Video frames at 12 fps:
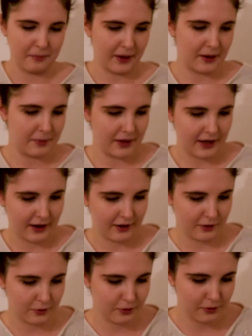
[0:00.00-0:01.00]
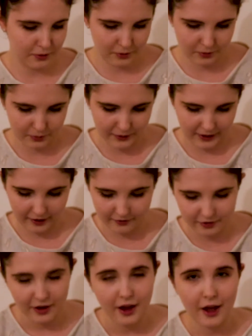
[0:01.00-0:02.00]
baby out. Ooh, we
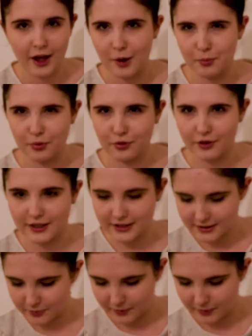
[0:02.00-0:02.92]
have a print.